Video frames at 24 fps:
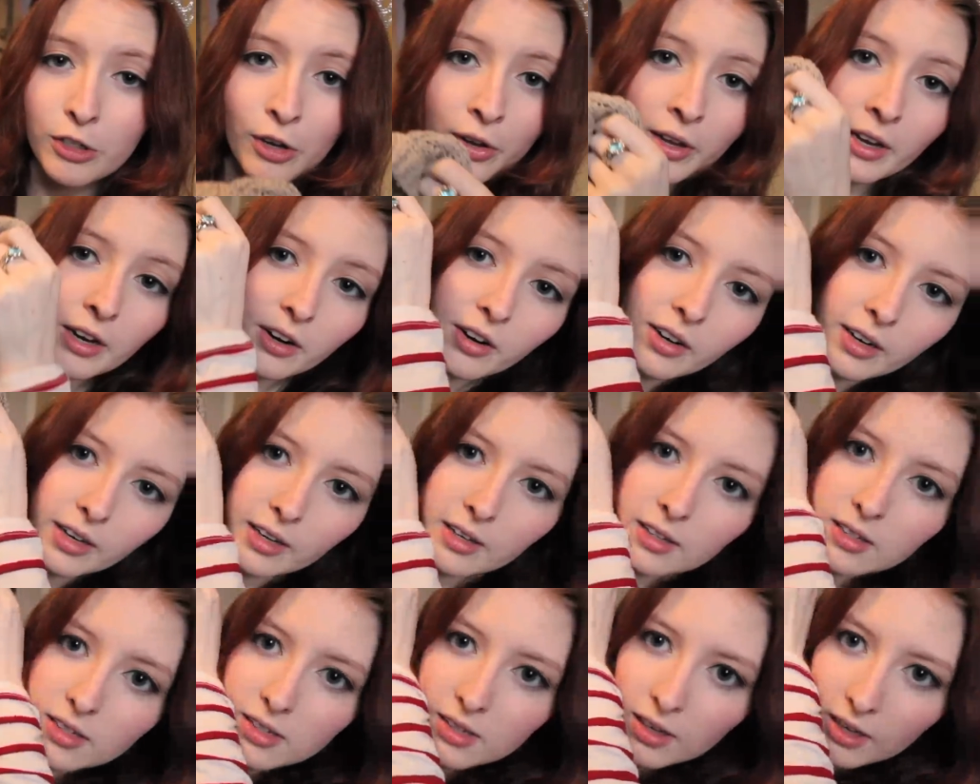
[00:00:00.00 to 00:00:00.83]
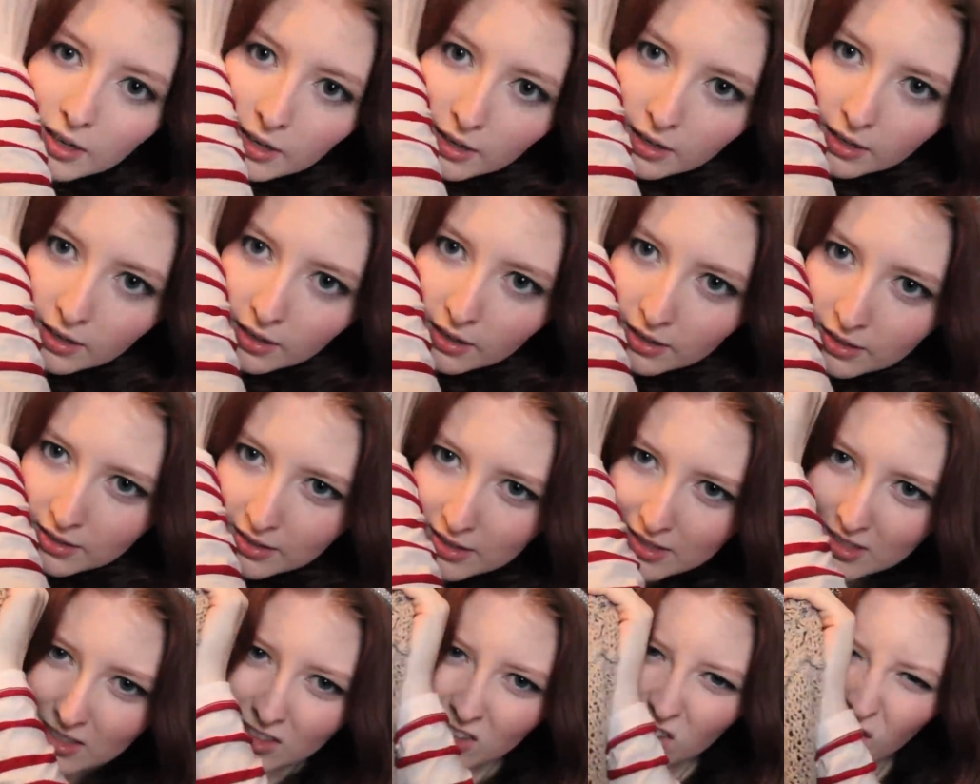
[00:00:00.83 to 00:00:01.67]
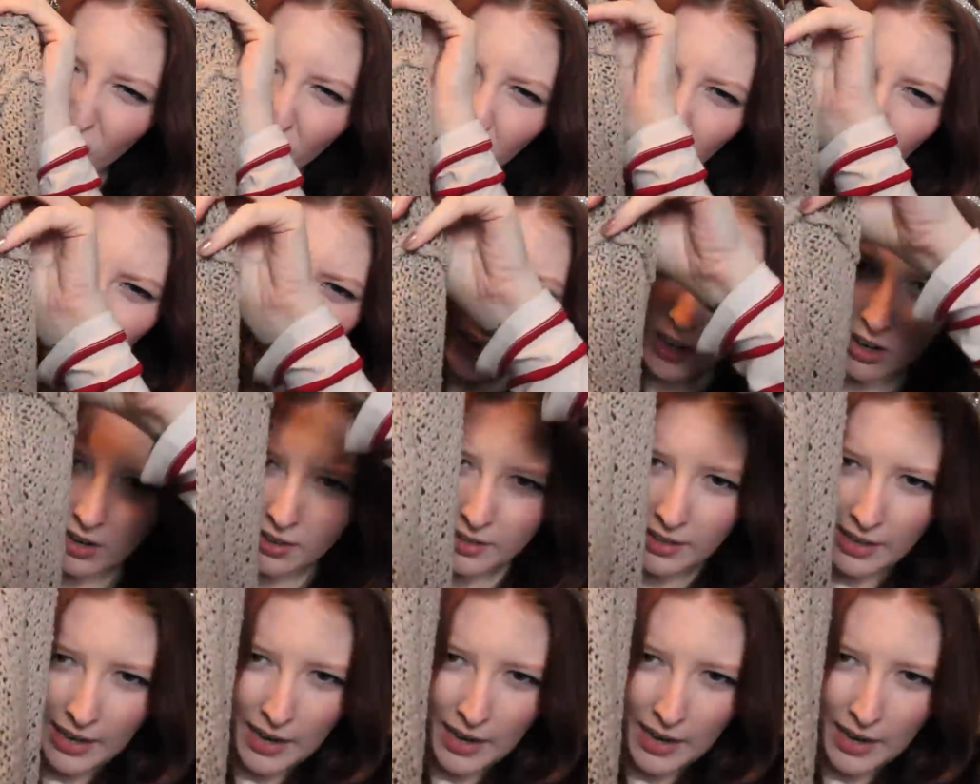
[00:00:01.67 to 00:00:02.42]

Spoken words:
So here it is. It doesn't look great on